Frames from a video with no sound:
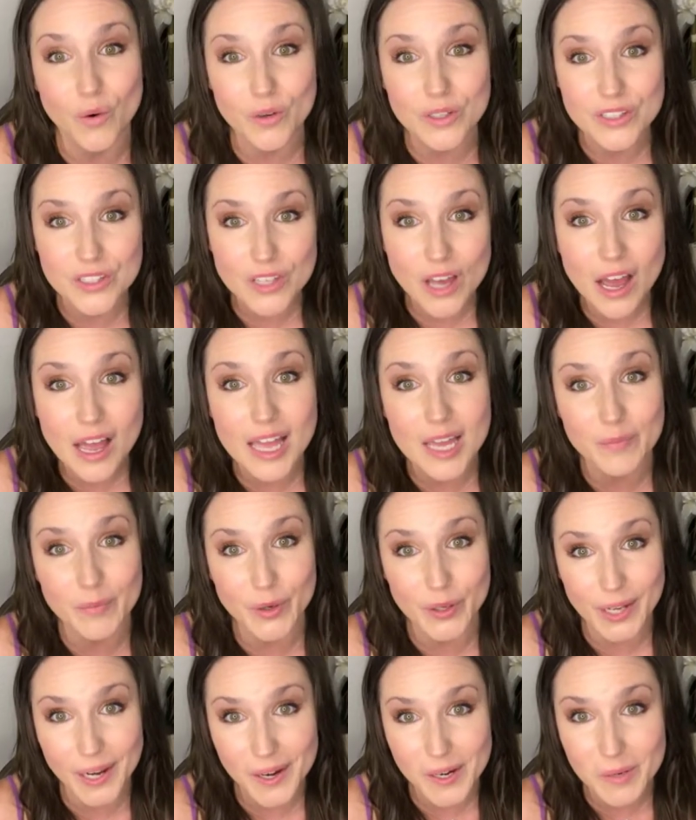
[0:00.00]
no one saw him
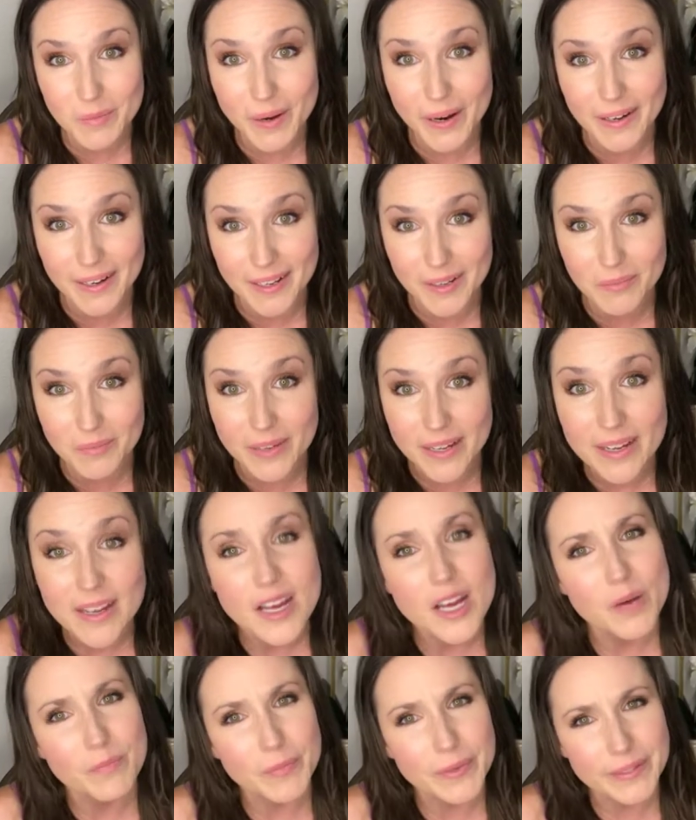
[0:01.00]
or cared about him.
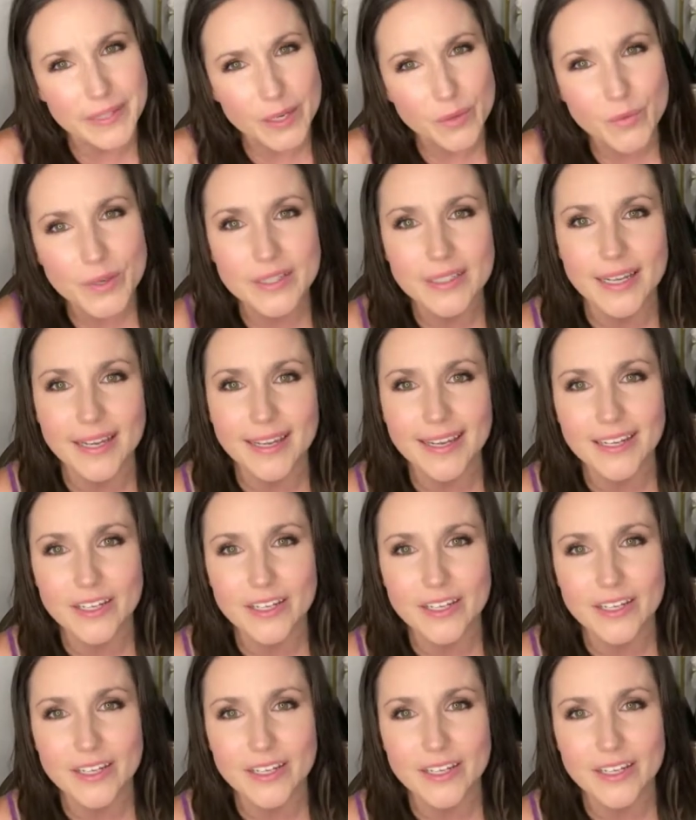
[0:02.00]
But then one day